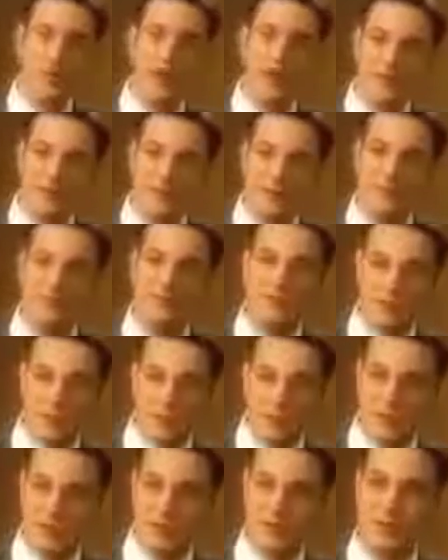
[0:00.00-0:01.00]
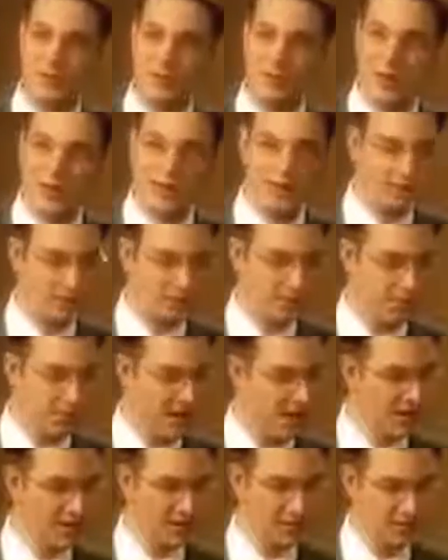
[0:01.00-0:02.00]
of the benefits of traditional
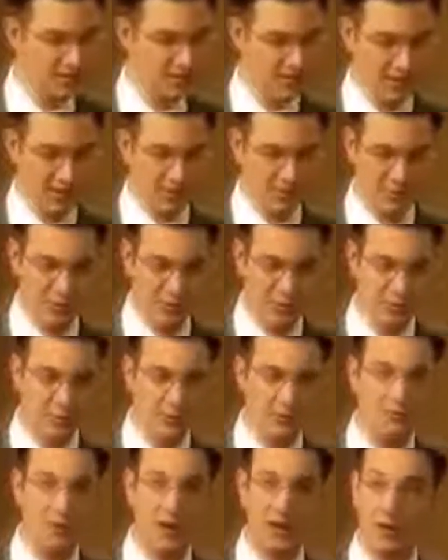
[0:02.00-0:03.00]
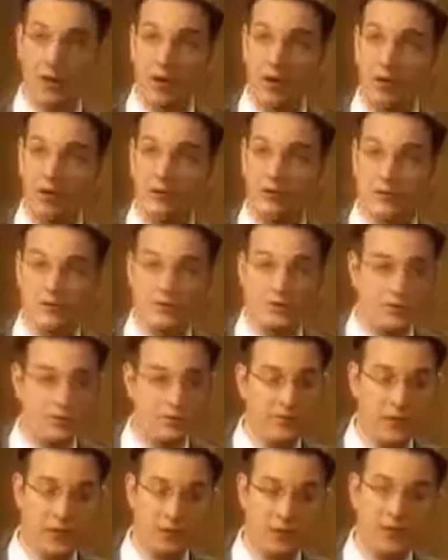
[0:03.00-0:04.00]
medicine, medicine that has been used by
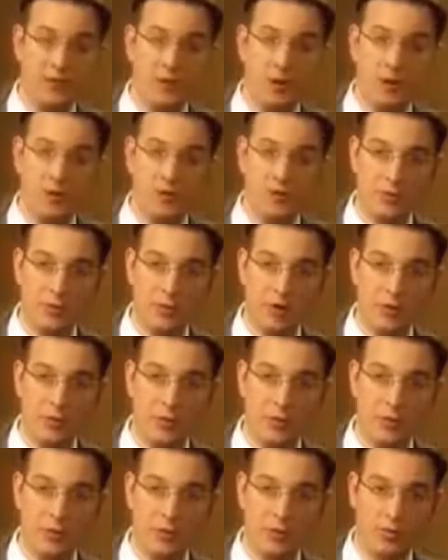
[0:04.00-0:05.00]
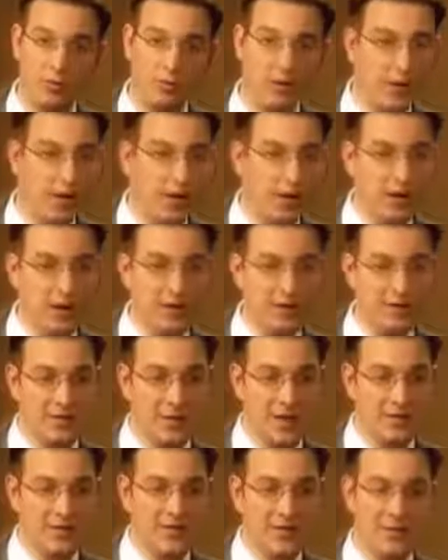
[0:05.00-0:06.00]
cultures in various parts around the world,
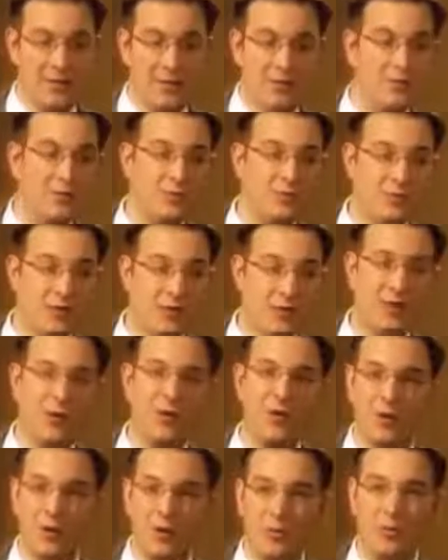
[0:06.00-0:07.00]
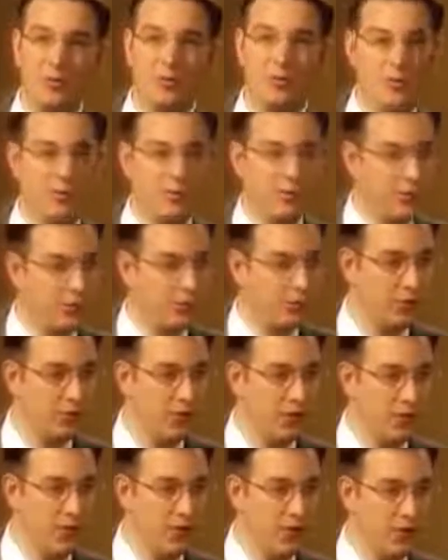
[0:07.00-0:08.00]
is that they use an herb or a
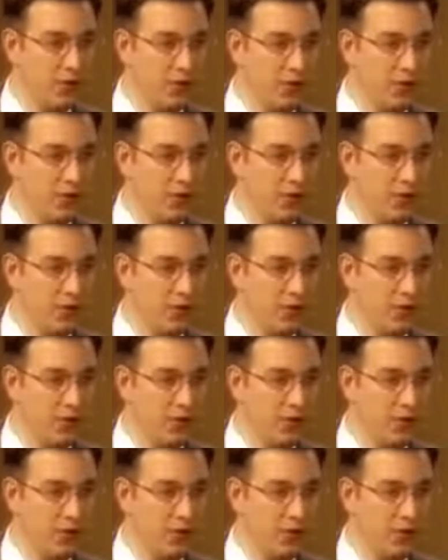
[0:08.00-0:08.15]
fruit